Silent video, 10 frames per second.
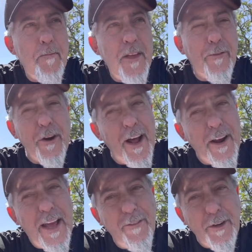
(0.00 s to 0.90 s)
If you're not
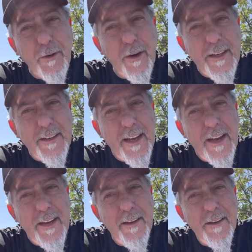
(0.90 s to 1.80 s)
having a great
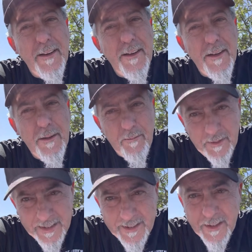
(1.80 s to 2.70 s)
day,
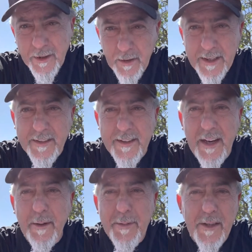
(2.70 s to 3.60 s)
make it a great
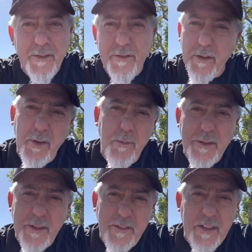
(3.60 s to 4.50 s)
day, because the only
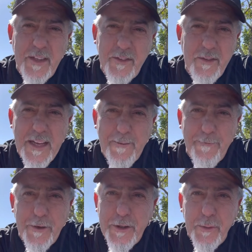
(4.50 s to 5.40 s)
one that's going to do that
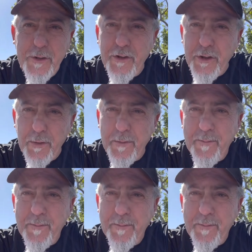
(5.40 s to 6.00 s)
for you is you.